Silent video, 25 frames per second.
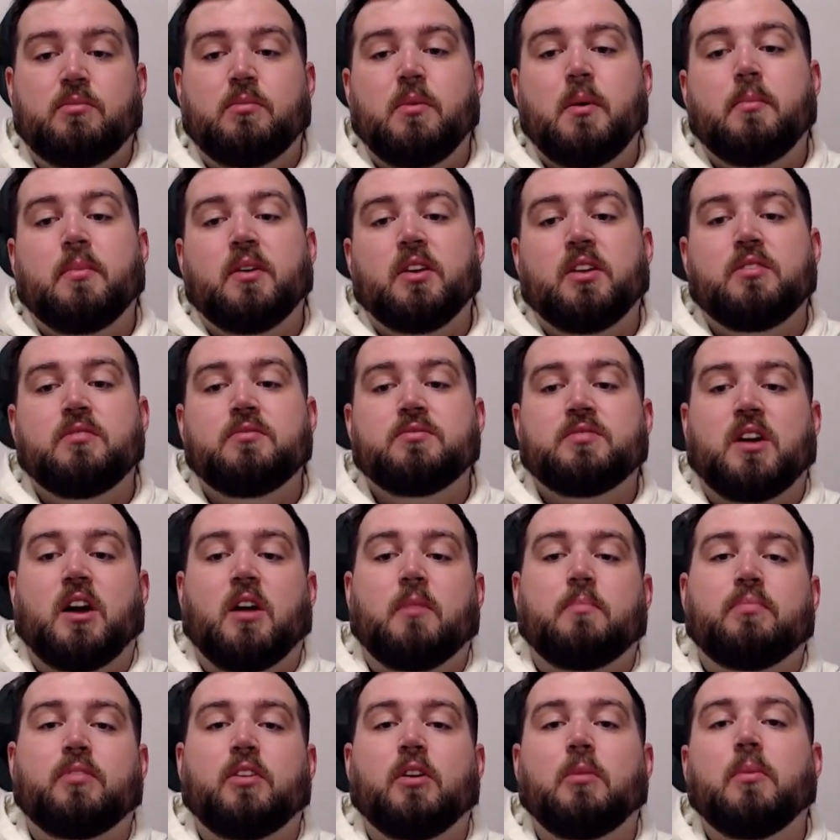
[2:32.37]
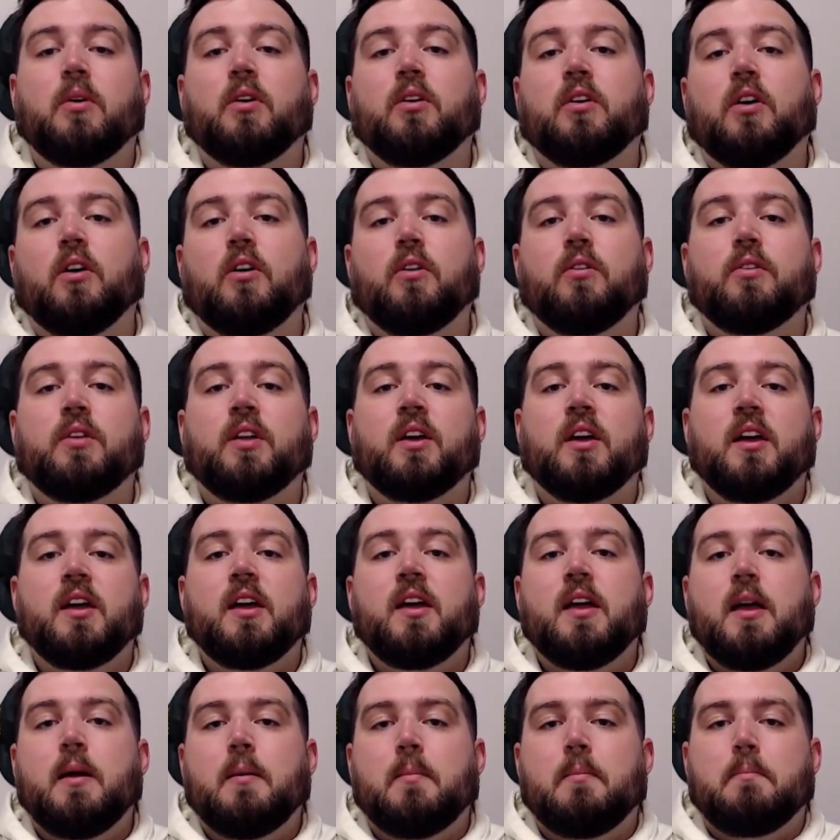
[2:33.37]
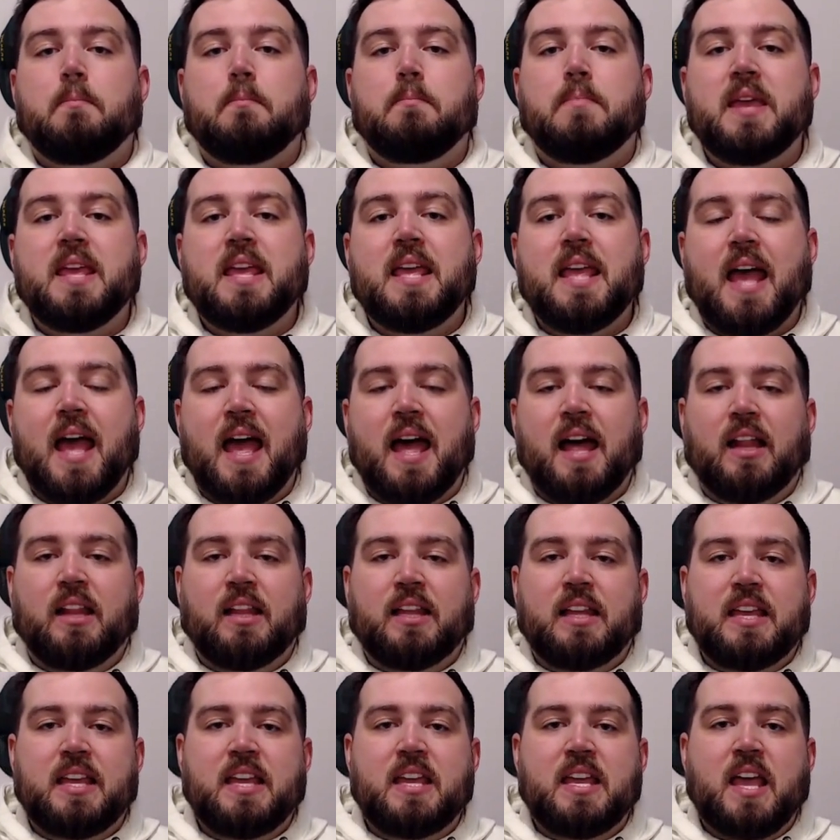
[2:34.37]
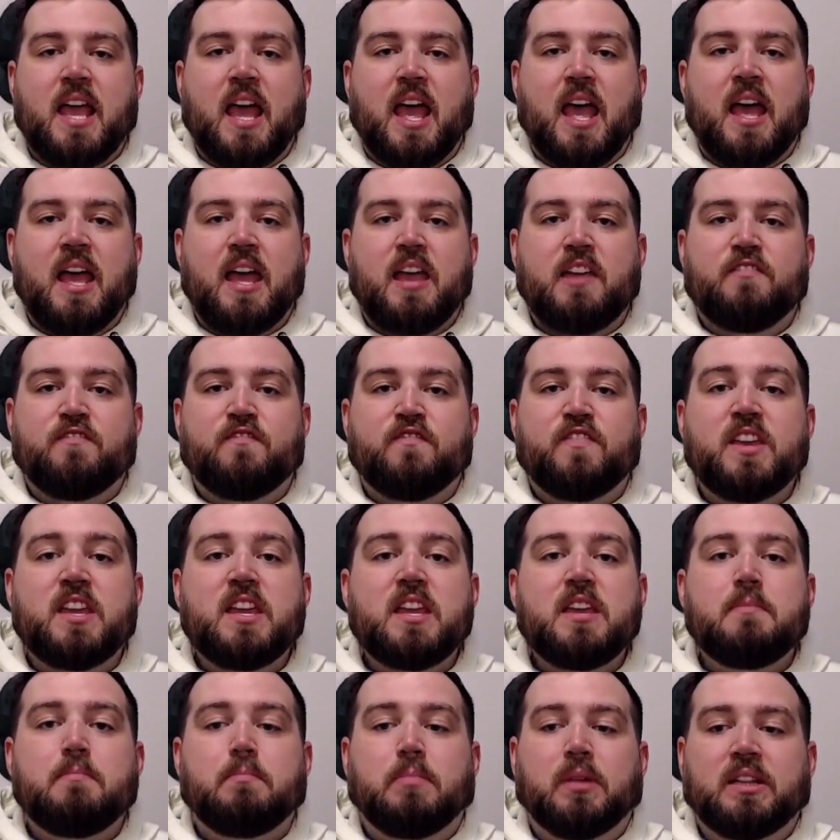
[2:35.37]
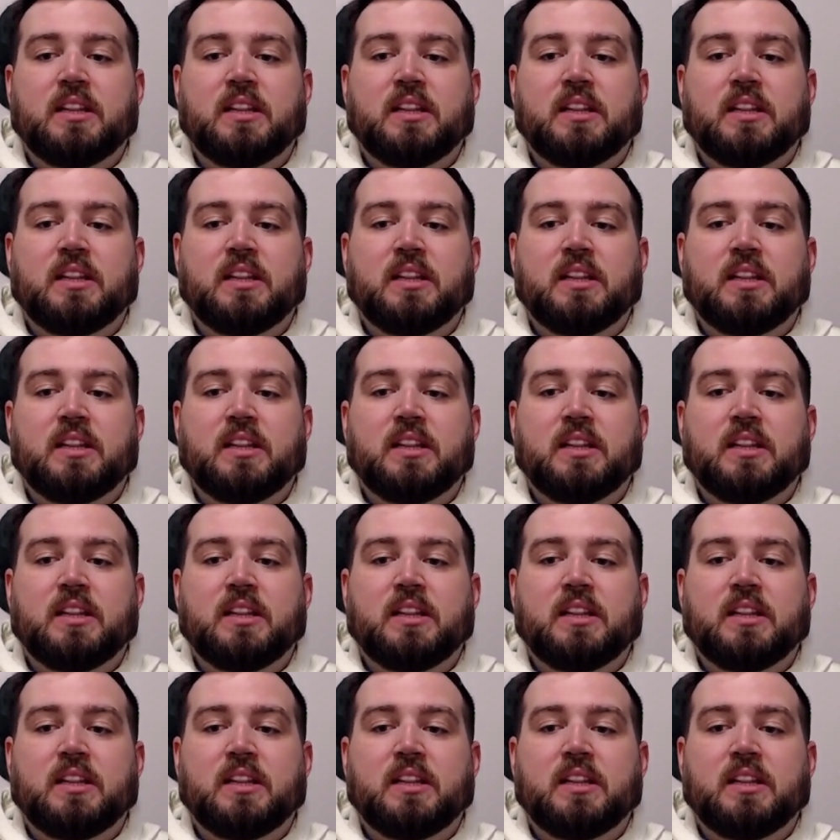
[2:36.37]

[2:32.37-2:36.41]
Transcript: Remember to use our promo code BLEAV,